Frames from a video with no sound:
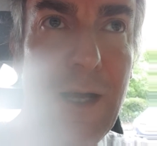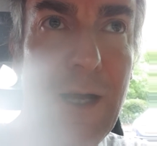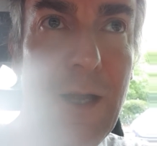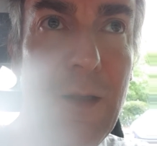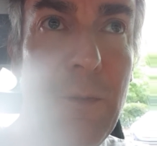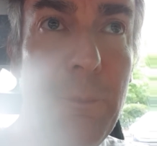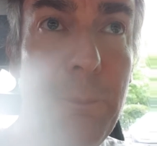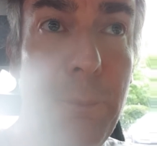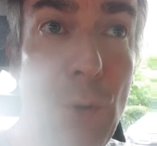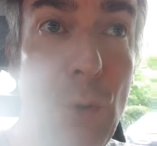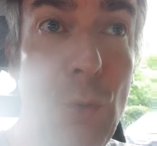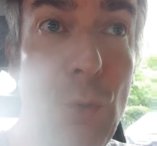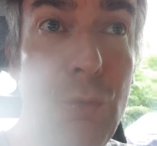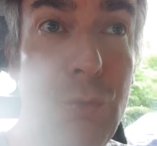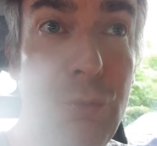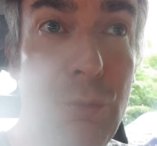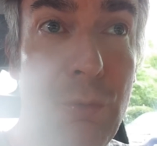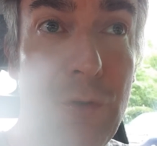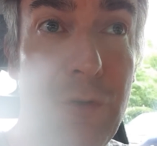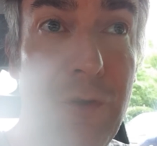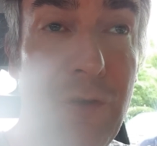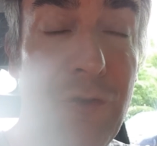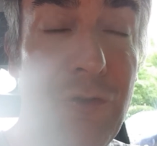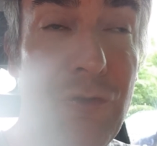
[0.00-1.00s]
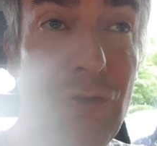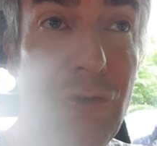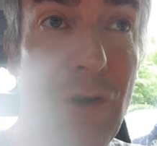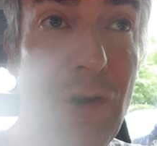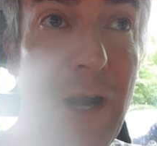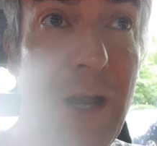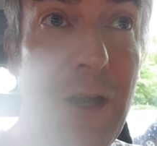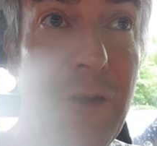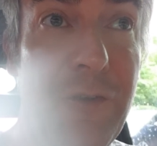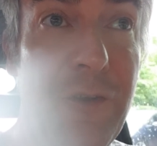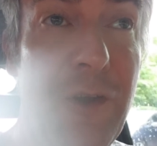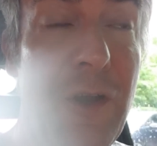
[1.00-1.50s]
and both were
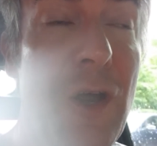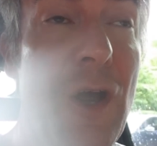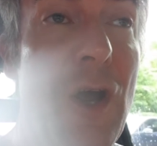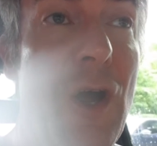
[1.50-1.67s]
distressed.